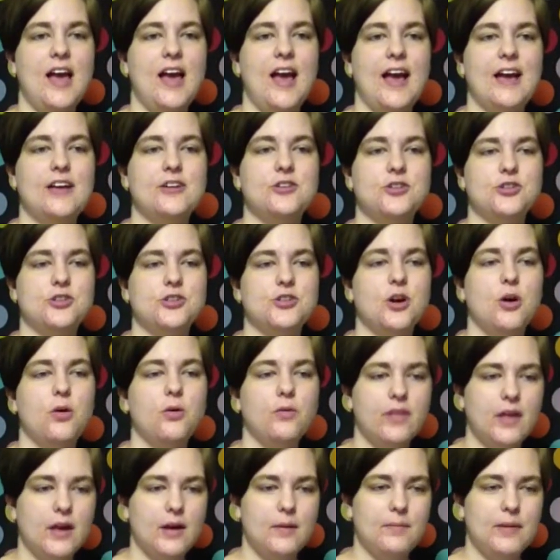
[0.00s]
and show
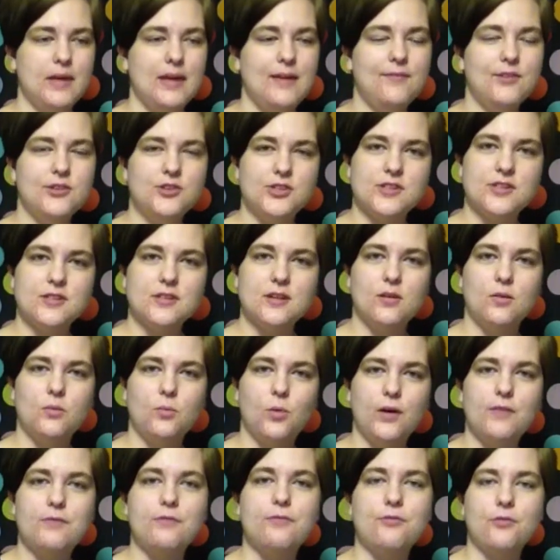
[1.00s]
them even just
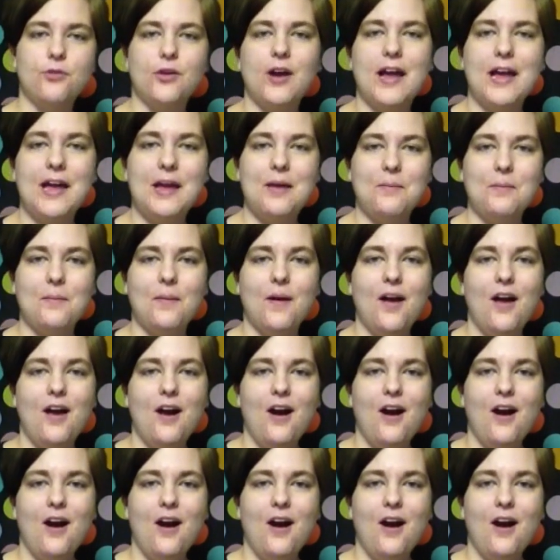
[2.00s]
one frame